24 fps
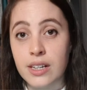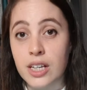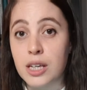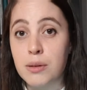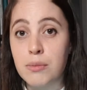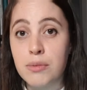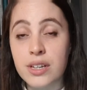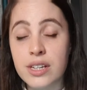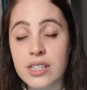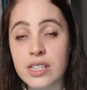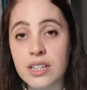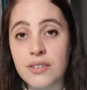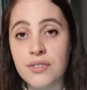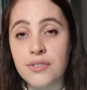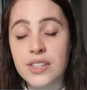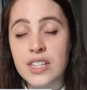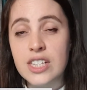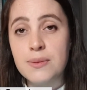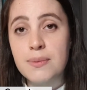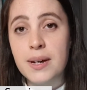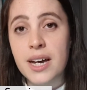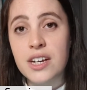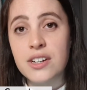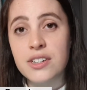the community for
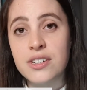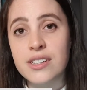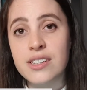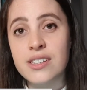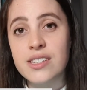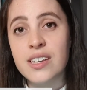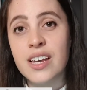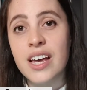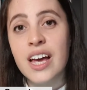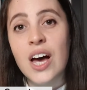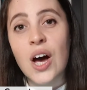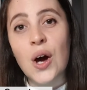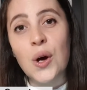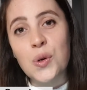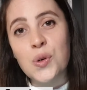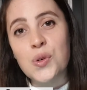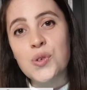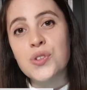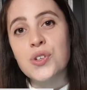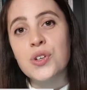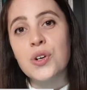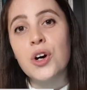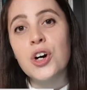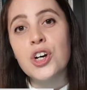these patients, and
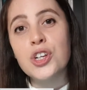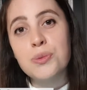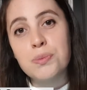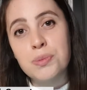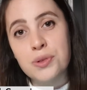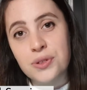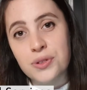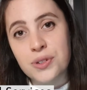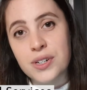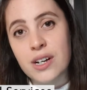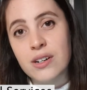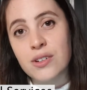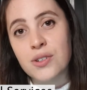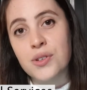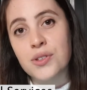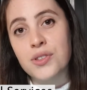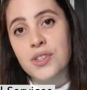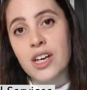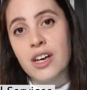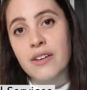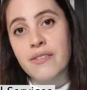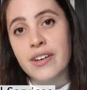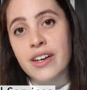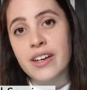also hospital dental
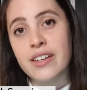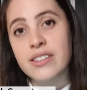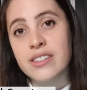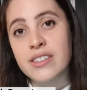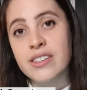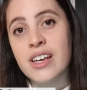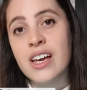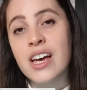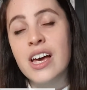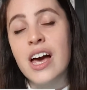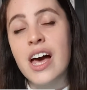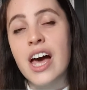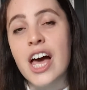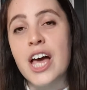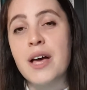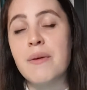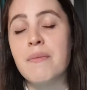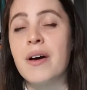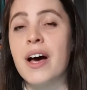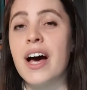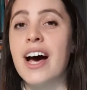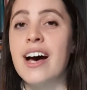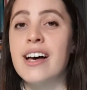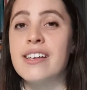service um,
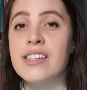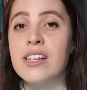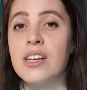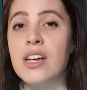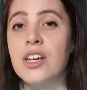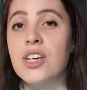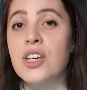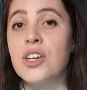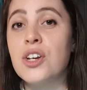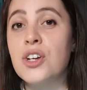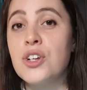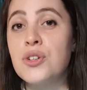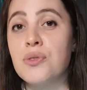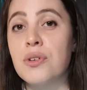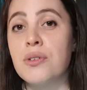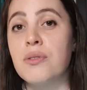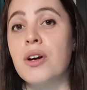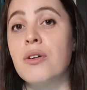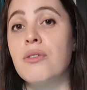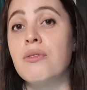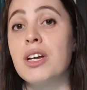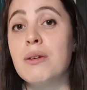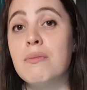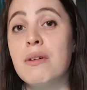has a huge
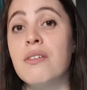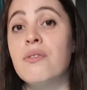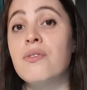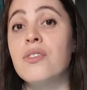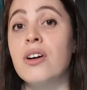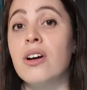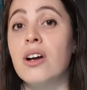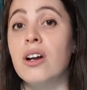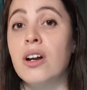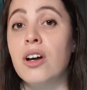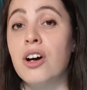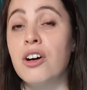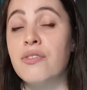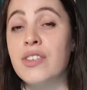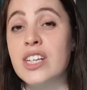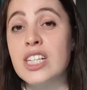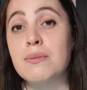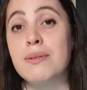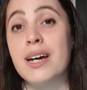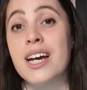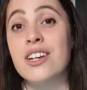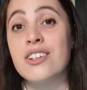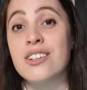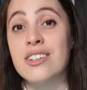a remit for a lot of
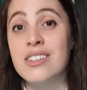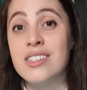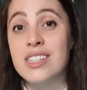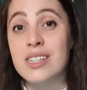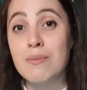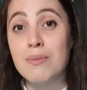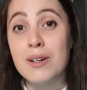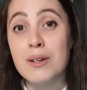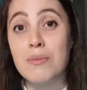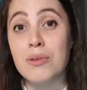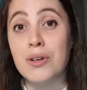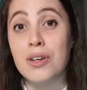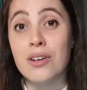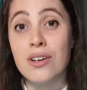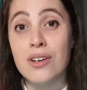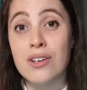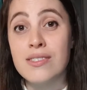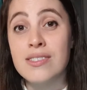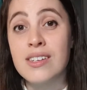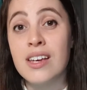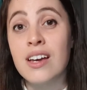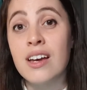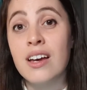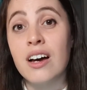these patients simply because